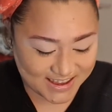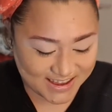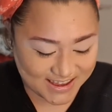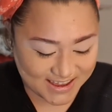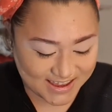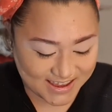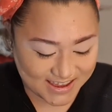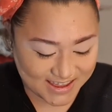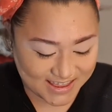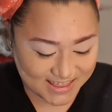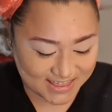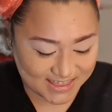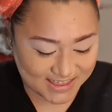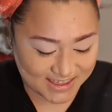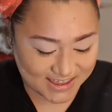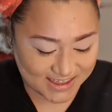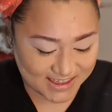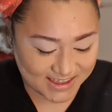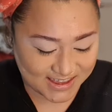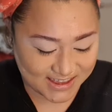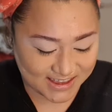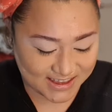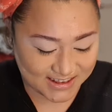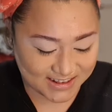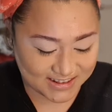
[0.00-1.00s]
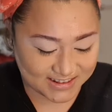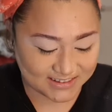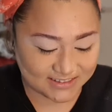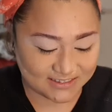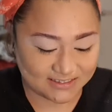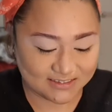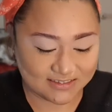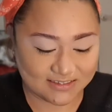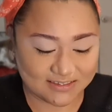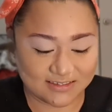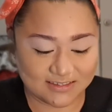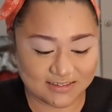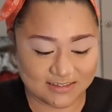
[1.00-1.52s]
And then
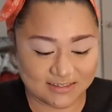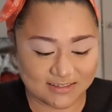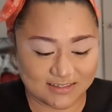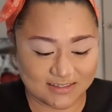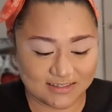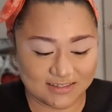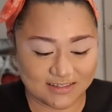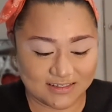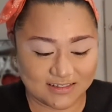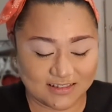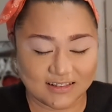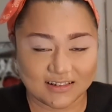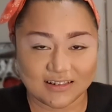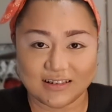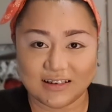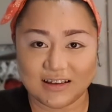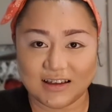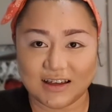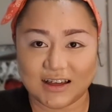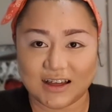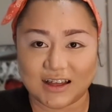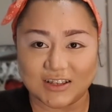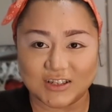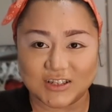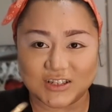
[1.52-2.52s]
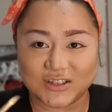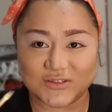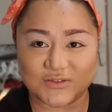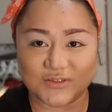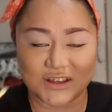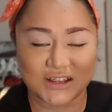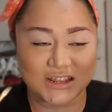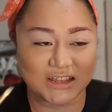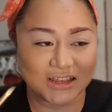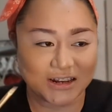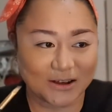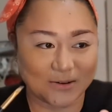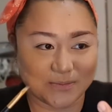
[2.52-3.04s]
I'll just
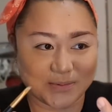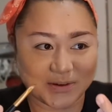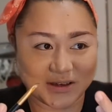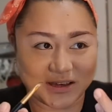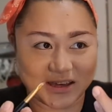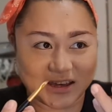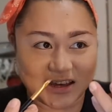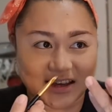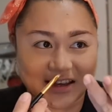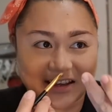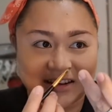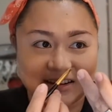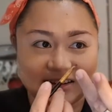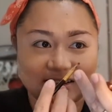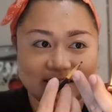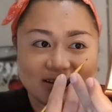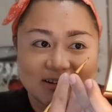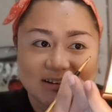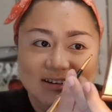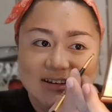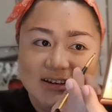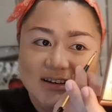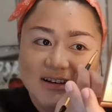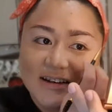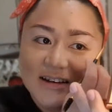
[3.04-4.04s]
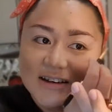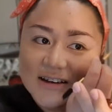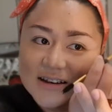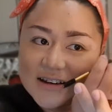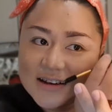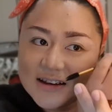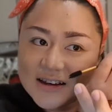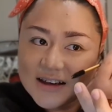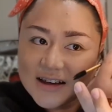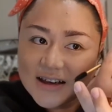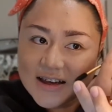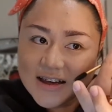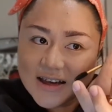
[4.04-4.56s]
fill it up again,
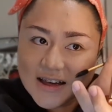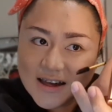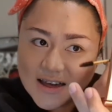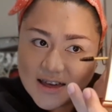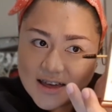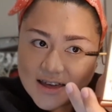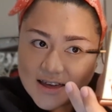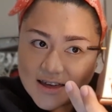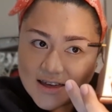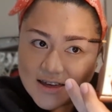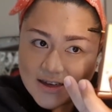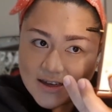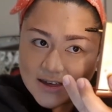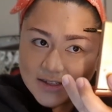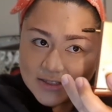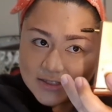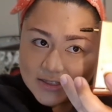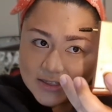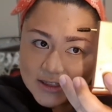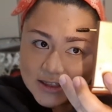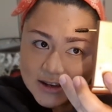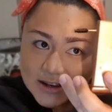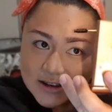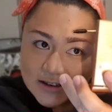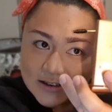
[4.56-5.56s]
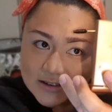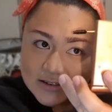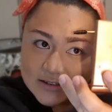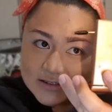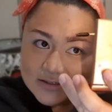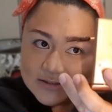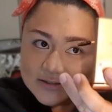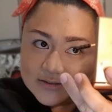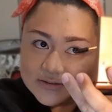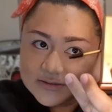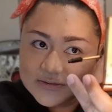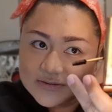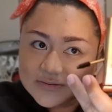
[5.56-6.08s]
and then I'm
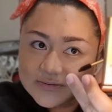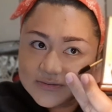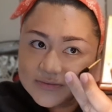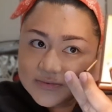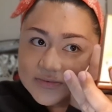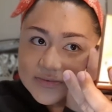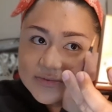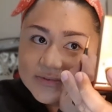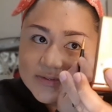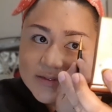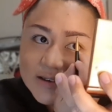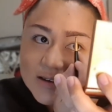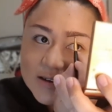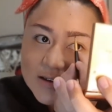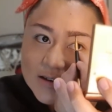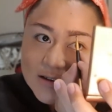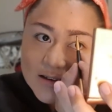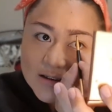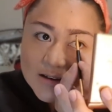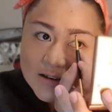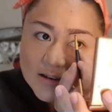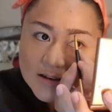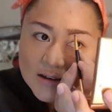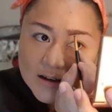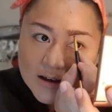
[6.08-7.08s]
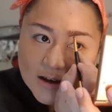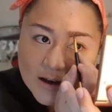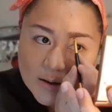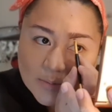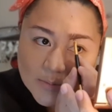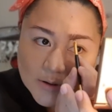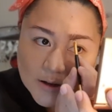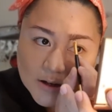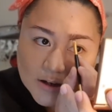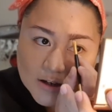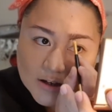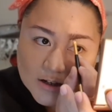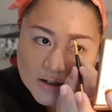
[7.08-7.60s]

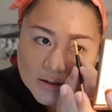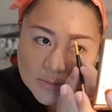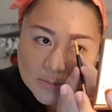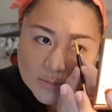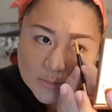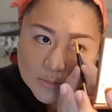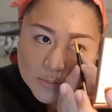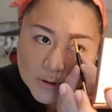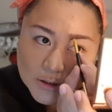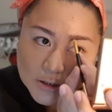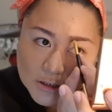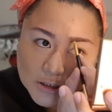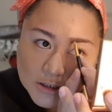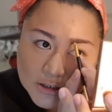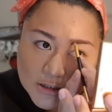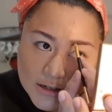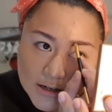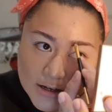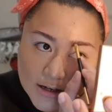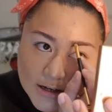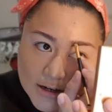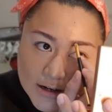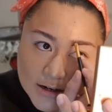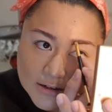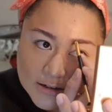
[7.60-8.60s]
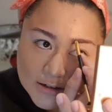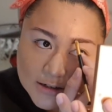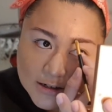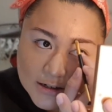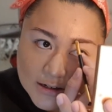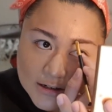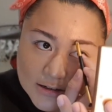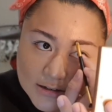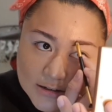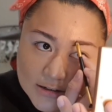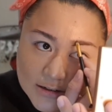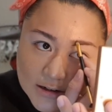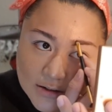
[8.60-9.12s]
not gonna brush the hair
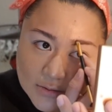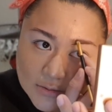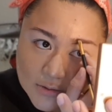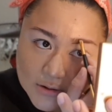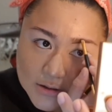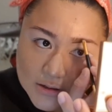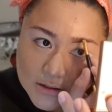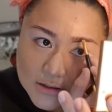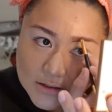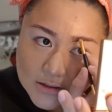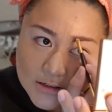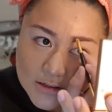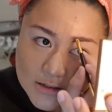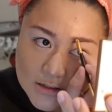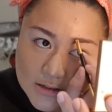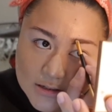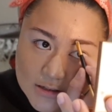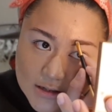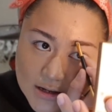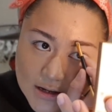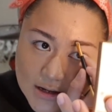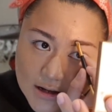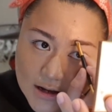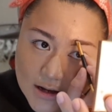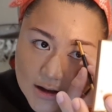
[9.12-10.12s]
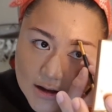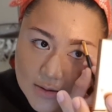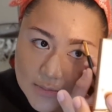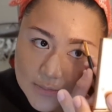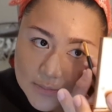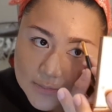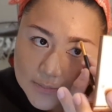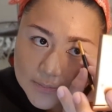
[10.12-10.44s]
down. I want it to stay up